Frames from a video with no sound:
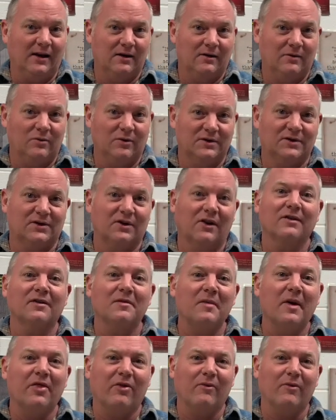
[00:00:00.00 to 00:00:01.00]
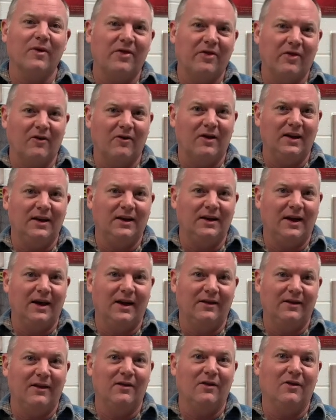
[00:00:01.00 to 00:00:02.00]
We'll start them at 3.30
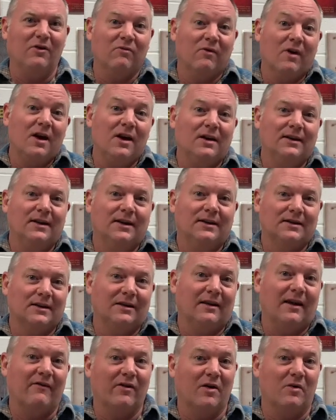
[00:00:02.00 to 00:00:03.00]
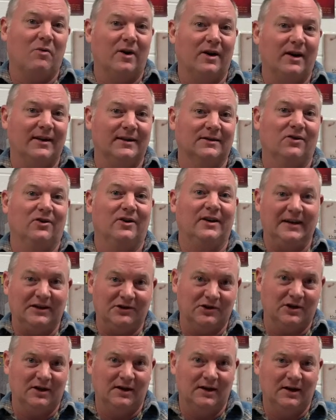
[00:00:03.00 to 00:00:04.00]
and then they'll run until everyone has
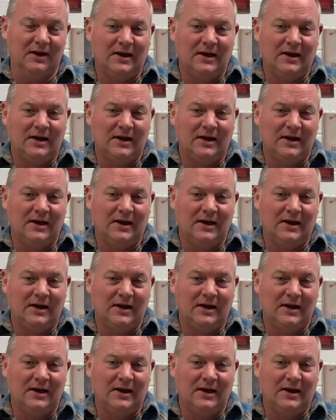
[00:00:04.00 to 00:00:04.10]
auditioned.